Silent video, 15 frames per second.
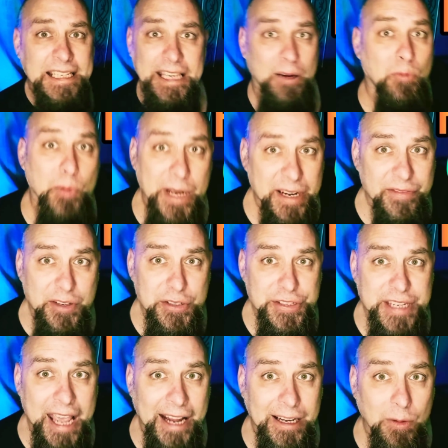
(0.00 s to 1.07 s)
get rid of your
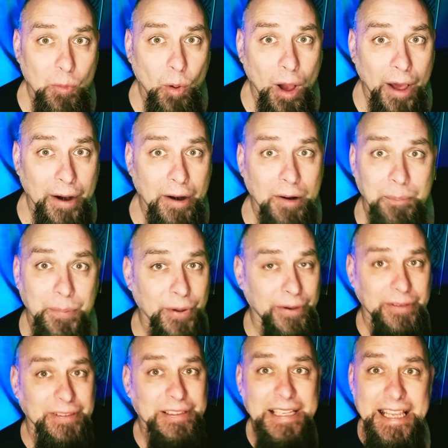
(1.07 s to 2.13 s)
stagnant water,
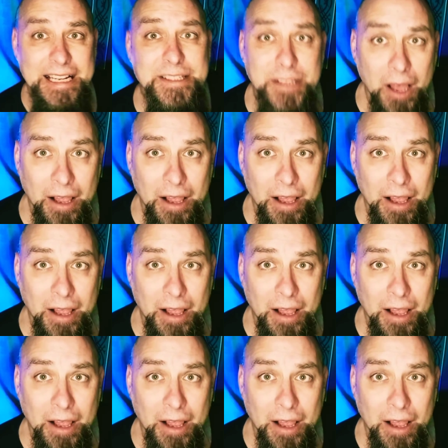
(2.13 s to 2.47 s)
put lids